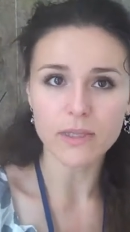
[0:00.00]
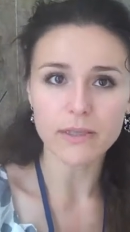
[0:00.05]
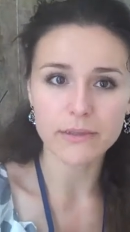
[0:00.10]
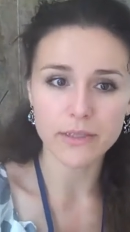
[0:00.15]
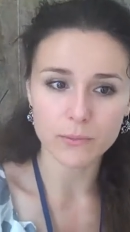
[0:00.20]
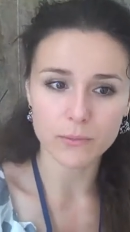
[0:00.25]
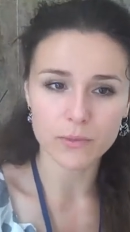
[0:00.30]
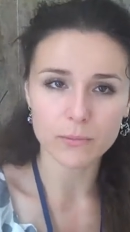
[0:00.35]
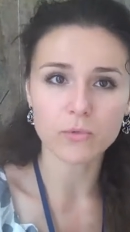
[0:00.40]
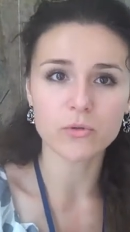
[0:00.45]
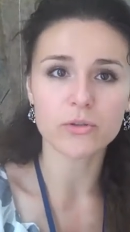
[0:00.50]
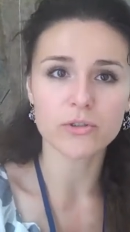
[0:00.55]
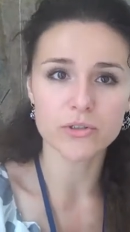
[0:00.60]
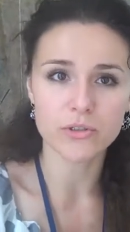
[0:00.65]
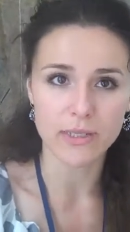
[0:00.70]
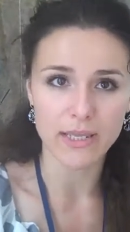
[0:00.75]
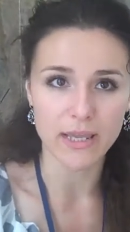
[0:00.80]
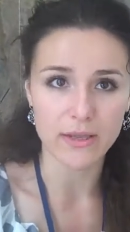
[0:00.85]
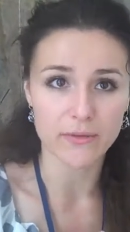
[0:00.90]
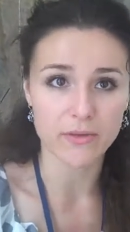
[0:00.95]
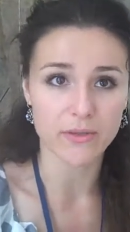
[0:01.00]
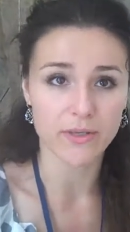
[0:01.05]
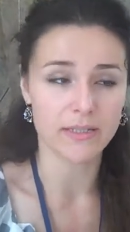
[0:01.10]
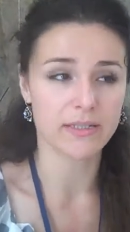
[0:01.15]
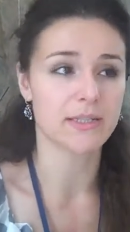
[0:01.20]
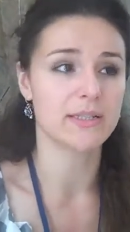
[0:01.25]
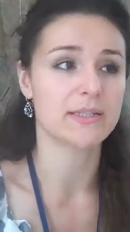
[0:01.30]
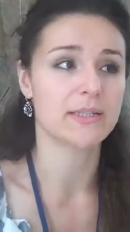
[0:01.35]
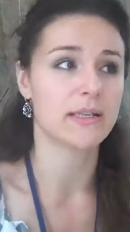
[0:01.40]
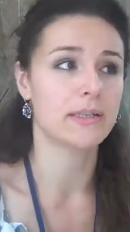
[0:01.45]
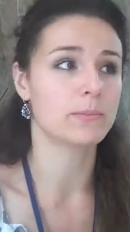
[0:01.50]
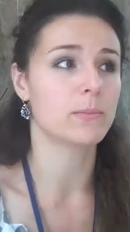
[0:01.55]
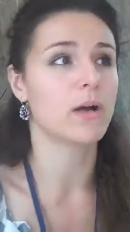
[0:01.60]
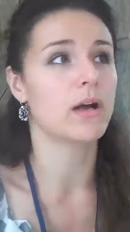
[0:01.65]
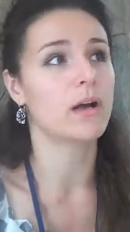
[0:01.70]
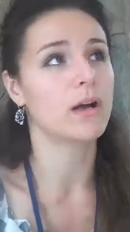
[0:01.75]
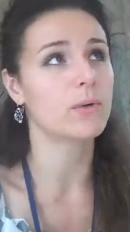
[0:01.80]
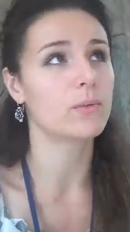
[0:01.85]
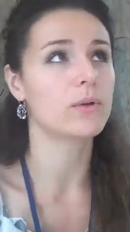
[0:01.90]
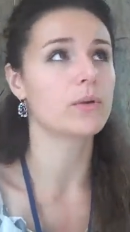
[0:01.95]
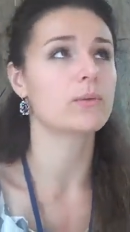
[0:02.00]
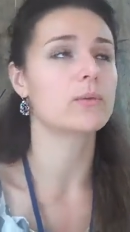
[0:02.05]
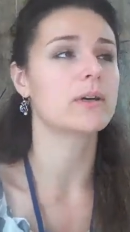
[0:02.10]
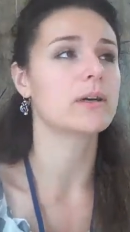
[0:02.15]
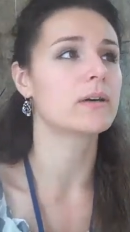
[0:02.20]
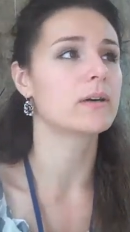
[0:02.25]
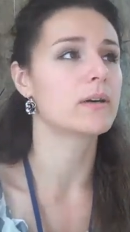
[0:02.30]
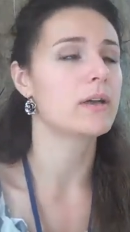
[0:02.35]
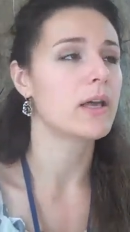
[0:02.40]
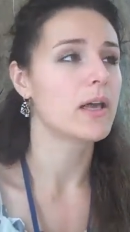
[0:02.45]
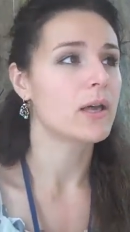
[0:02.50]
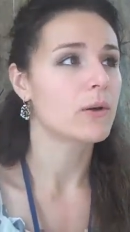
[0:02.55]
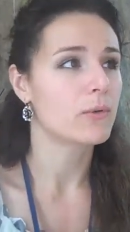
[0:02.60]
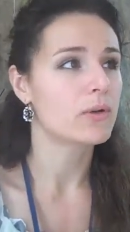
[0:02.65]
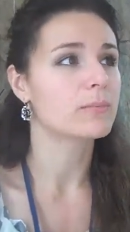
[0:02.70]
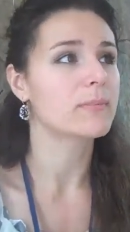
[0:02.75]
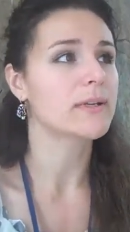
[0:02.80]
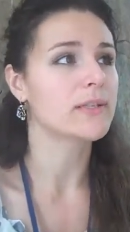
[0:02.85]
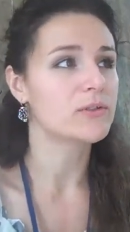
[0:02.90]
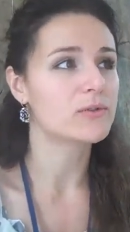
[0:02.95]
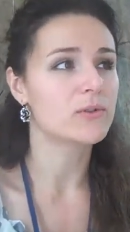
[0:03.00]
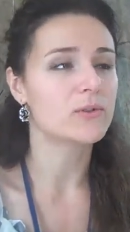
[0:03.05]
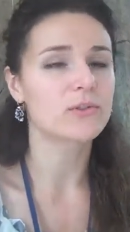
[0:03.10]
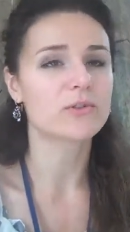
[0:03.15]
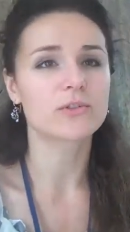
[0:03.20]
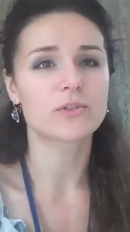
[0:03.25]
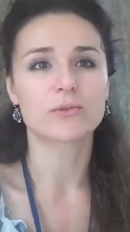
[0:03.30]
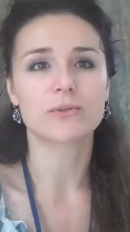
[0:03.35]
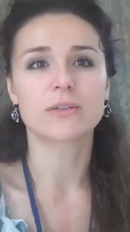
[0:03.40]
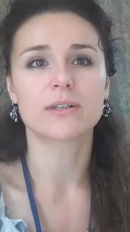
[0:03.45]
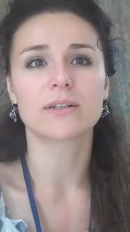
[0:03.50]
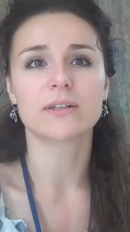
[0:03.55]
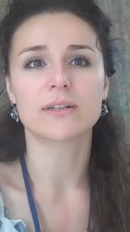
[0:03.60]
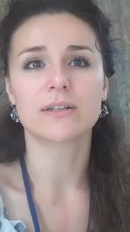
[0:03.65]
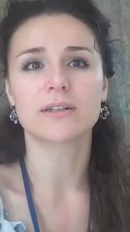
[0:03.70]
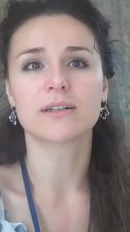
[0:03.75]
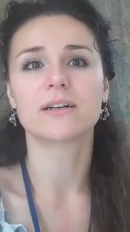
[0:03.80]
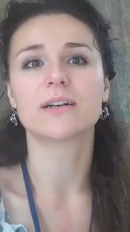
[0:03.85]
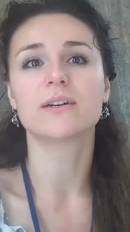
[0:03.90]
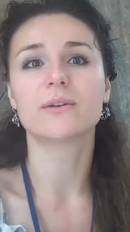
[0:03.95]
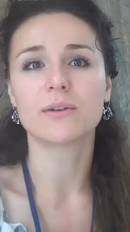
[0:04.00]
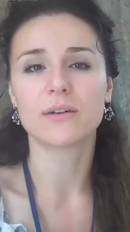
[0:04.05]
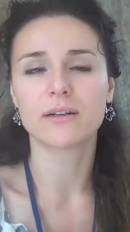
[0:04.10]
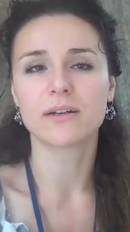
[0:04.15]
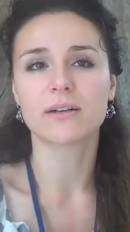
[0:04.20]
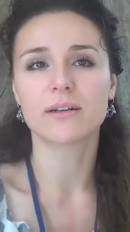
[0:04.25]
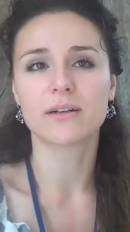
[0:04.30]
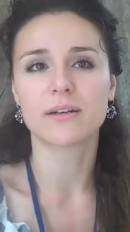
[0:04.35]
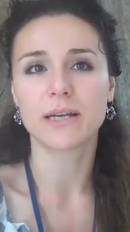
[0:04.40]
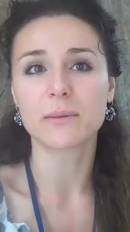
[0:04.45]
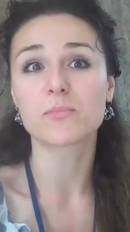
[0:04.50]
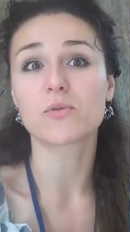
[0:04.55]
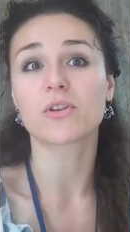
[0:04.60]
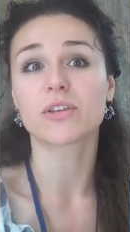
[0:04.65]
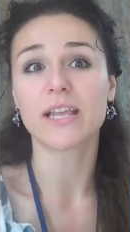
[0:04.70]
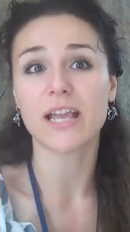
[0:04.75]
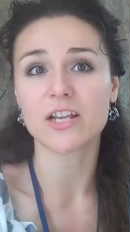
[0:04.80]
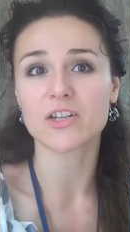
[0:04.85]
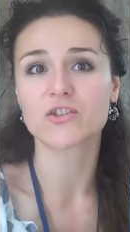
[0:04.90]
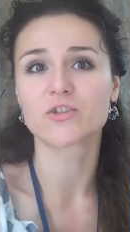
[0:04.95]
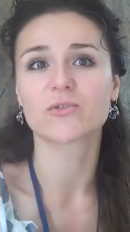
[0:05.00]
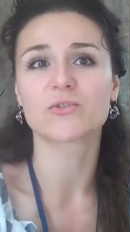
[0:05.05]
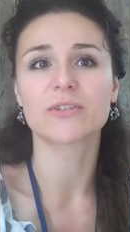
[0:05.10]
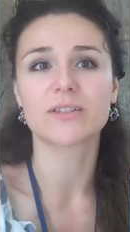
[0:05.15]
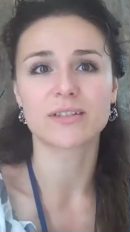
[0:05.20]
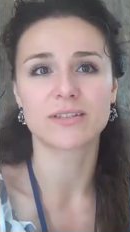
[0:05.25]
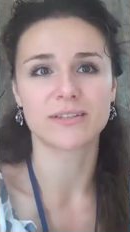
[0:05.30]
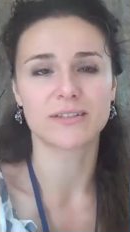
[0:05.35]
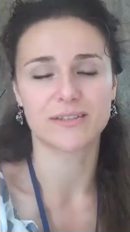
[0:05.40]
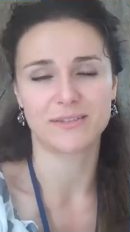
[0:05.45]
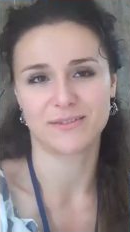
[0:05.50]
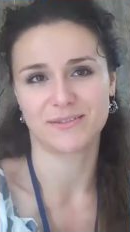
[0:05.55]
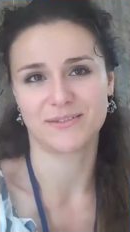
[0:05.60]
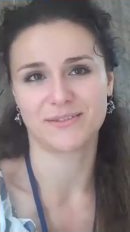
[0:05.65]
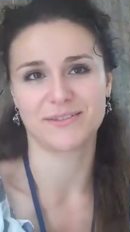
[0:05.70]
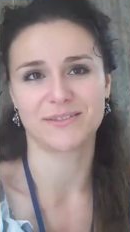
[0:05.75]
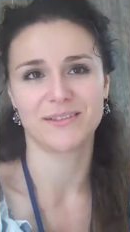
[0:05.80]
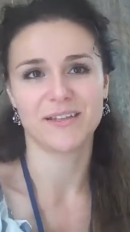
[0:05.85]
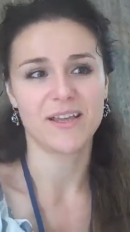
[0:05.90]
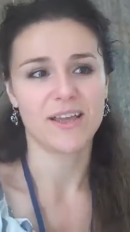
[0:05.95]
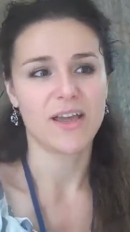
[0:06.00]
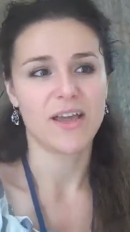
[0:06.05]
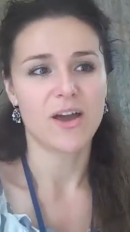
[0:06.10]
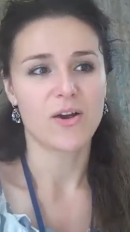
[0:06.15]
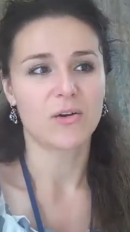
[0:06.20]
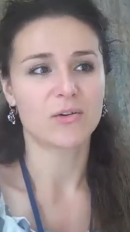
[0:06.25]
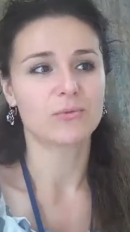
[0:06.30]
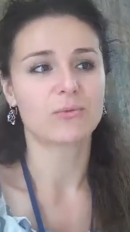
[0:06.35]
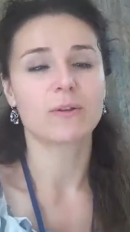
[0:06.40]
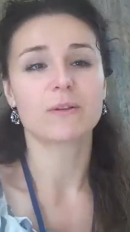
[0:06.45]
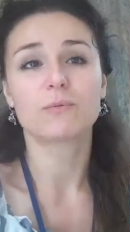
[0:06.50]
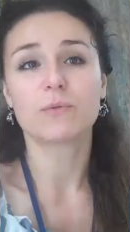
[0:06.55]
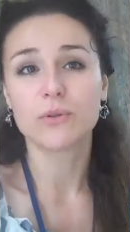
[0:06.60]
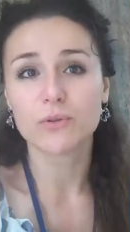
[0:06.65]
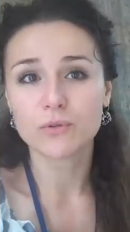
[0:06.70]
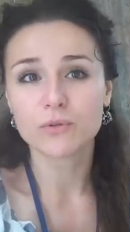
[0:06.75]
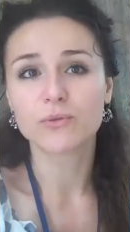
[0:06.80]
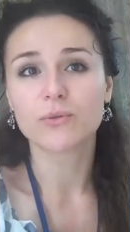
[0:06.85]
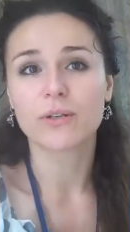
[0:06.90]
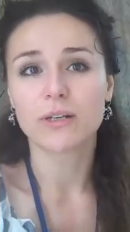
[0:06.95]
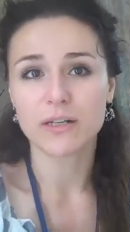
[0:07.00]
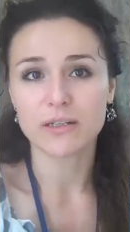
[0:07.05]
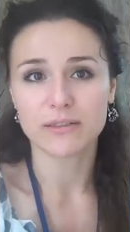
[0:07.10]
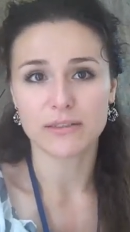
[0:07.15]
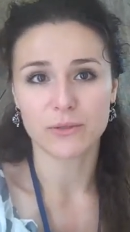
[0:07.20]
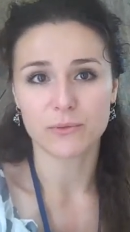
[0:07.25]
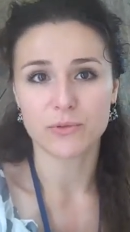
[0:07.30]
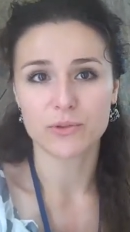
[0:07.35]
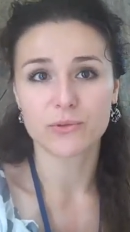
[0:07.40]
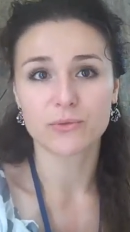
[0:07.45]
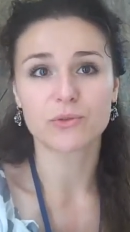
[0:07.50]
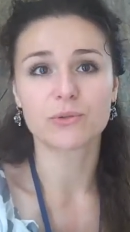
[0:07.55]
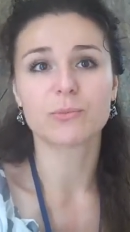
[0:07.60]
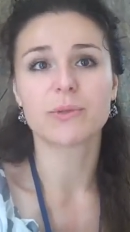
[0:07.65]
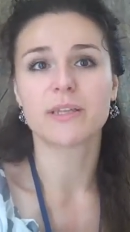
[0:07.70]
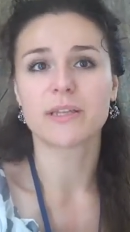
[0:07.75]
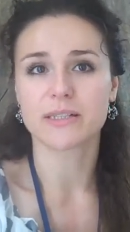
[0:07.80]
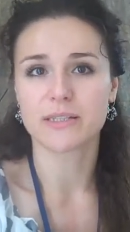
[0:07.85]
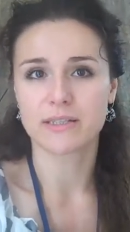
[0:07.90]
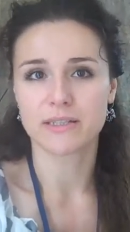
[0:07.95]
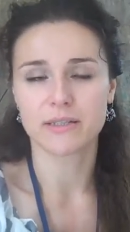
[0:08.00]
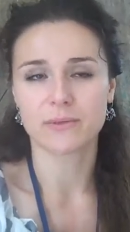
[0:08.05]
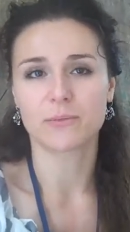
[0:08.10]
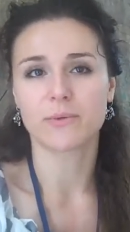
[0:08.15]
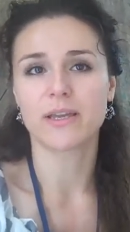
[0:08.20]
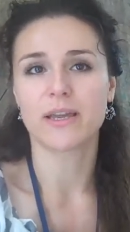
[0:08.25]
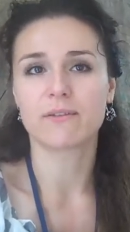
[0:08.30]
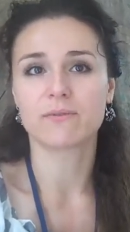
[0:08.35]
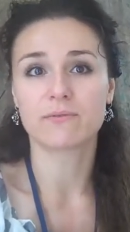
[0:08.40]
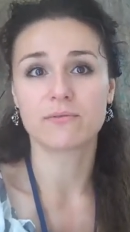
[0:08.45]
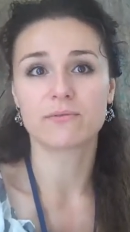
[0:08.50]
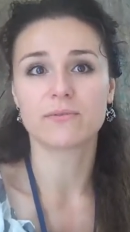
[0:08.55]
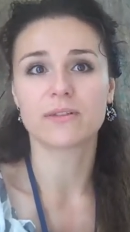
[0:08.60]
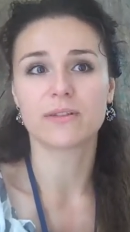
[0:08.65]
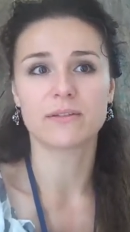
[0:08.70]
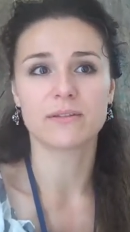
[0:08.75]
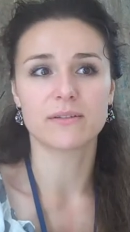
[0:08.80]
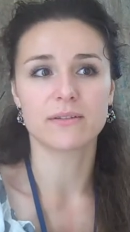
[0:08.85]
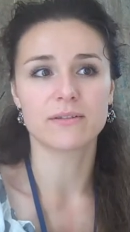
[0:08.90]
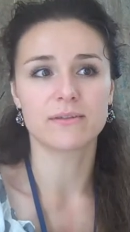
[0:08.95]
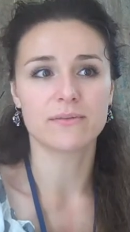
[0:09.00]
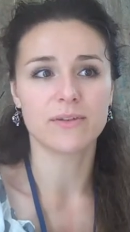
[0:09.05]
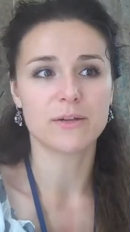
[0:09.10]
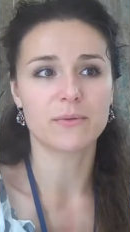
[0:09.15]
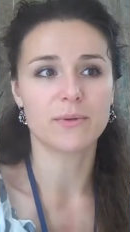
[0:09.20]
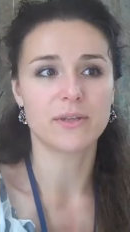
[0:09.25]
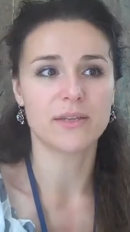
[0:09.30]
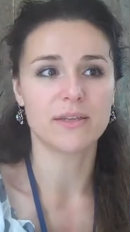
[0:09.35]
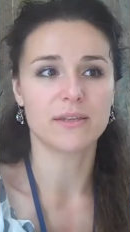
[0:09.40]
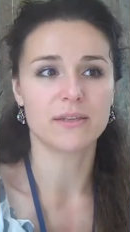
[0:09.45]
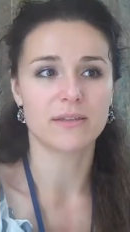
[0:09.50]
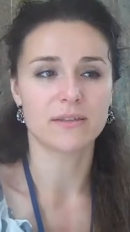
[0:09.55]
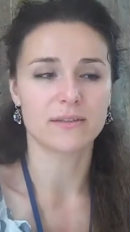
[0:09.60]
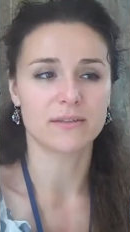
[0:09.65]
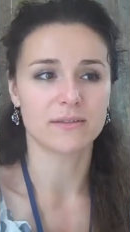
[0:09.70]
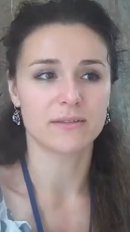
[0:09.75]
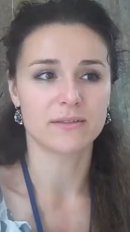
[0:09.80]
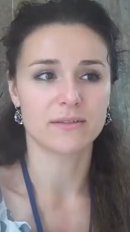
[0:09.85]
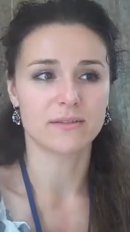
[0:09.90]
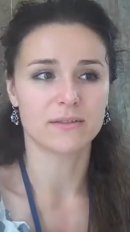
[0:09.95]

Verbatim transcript: they were more together and they said, well, we, well, we might do also a, a, a reportage on, the, on what we do at our school, because uh, we have uh, very uh,